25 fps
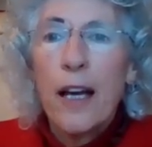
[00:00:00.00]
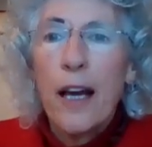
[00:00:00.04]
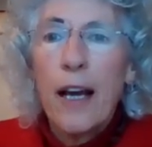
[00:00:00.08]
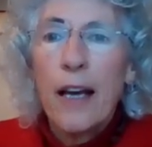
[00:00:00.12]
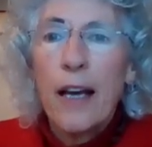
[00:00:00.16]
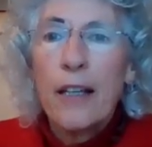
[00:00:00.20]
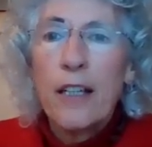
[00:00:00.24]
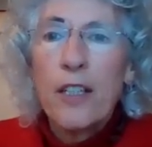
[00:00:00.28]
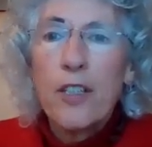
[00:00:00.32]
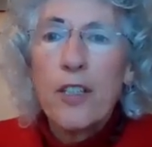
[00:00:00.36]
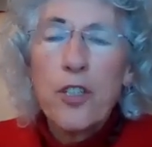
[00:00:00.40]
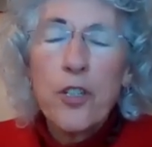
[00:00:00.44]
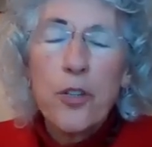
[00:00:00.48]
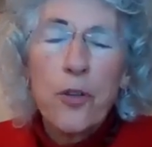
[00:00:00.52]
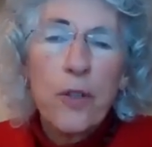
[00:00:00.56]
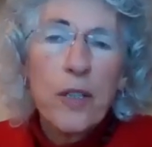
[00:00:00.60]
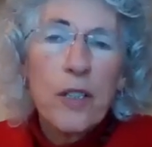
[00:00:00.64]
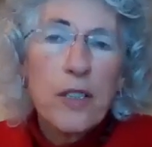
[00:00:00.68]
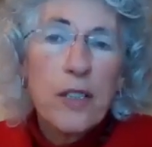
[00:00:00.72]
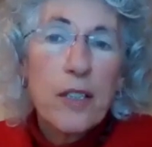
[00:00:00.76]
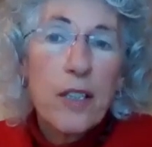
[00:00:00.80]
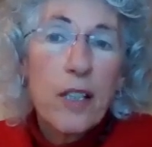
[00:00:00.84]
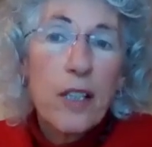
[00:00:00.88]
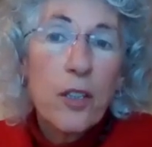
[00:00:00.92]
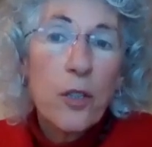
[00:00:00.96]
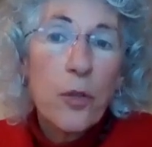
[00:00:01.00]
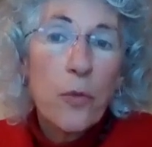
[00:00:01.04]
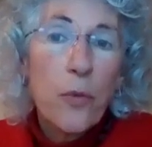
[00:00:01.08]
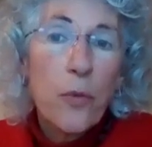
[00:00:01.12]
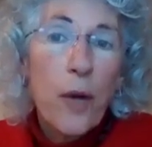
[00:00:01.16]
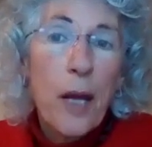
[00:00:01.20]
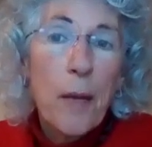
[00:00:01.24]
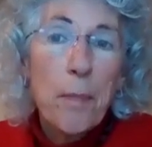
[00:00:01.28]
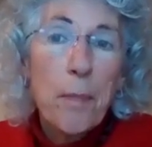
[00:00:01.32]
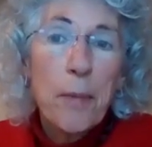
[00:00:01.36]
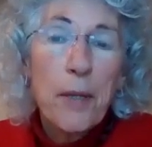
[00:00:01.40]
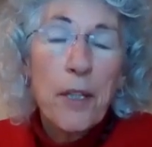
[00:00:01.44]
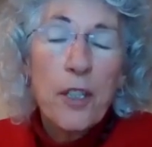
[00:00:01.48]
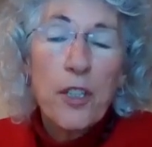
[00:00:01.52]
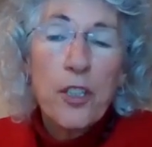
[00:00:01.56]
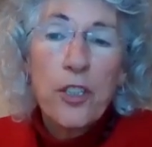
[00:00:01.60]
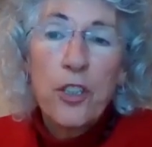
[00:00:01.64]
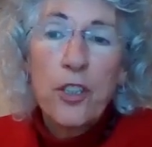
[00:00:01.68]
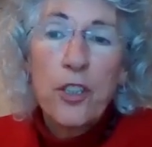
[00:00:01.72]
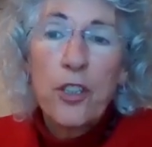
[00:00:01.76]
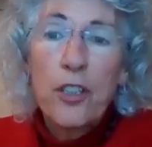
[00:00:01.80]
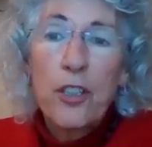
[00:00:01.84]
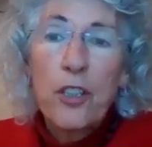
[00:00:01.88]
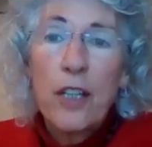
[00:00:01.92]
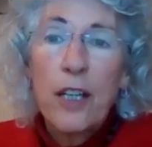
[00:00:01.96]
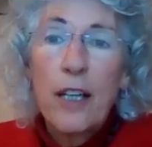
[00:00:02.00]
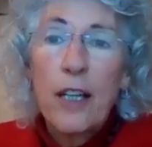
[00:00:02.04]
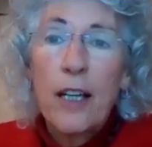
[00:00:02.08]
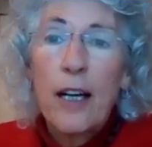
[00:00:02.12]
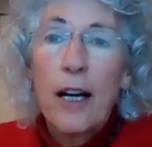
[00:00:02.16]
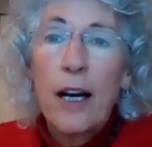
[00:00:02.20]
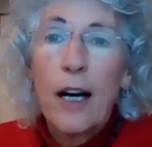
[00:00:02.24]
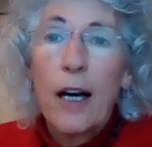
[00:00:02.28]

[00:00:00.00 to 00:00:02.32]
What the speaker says: And as you can see in the right picture,